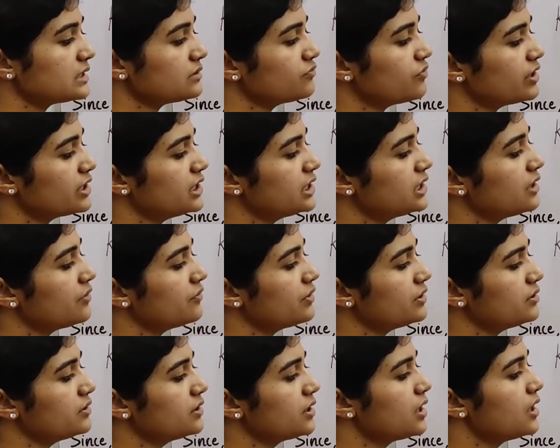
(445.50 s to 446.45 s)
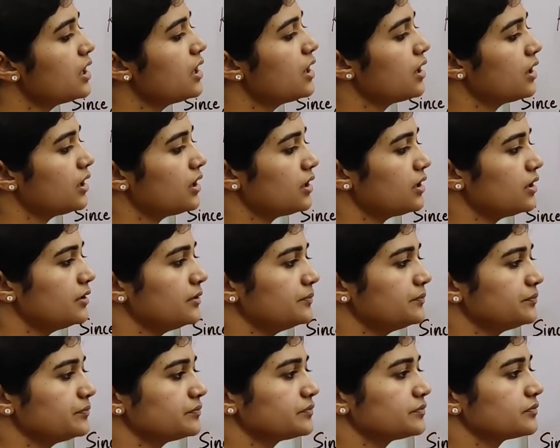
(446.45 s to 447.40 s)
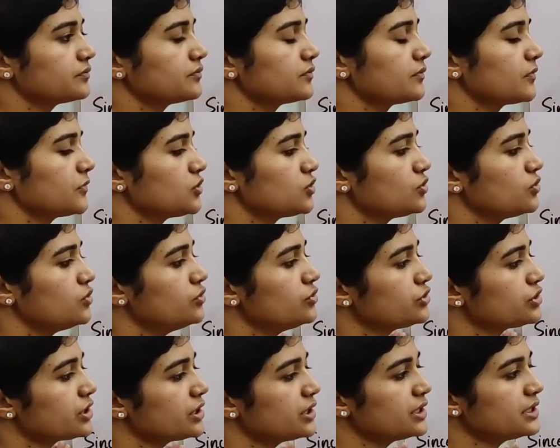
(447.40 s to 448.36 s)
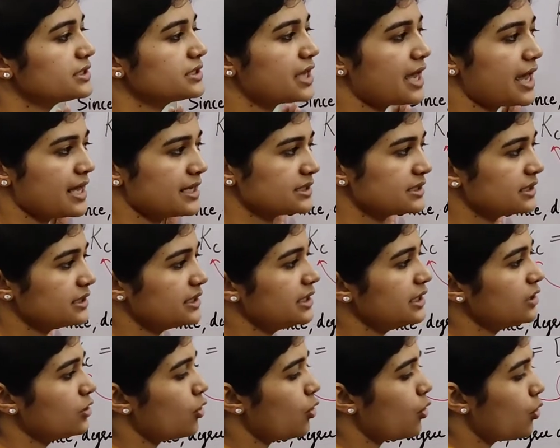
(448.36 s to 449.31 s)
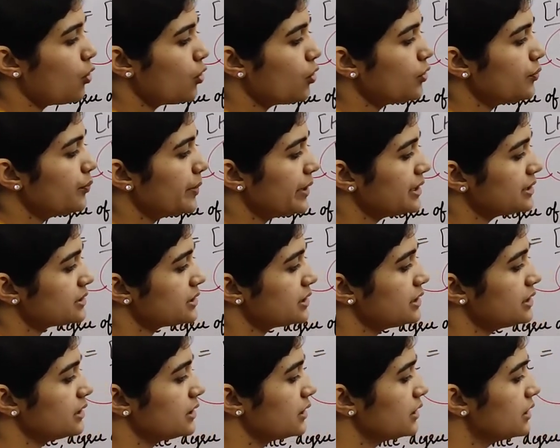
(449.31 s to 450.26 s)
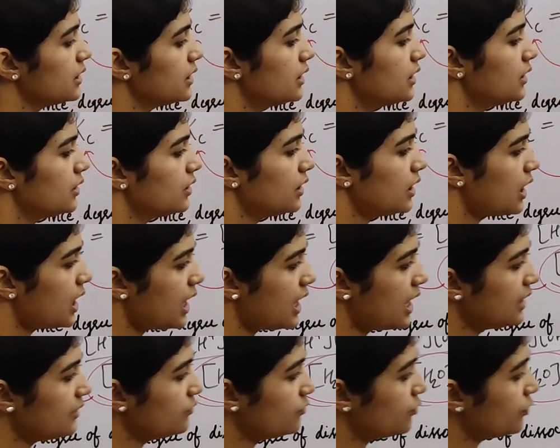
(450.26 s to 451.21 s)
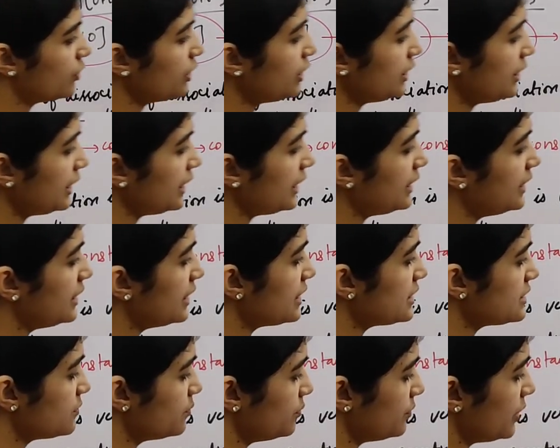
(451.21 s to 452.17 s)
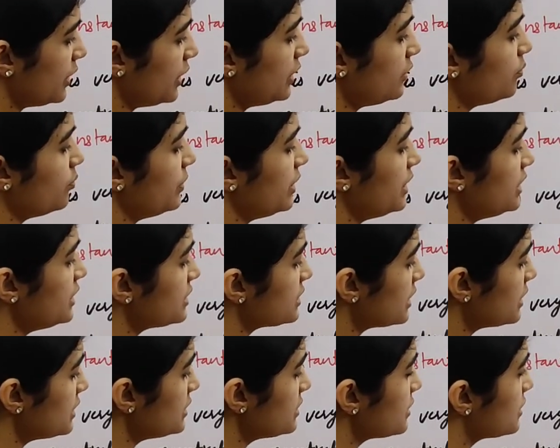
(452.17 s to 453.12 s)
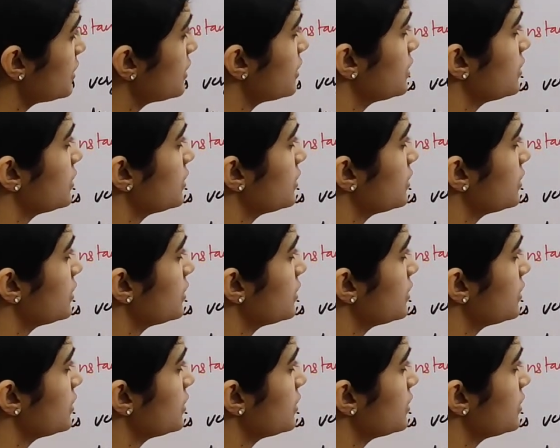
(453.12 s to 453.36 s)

whether our solution is acidic or basic. And what it does, it means is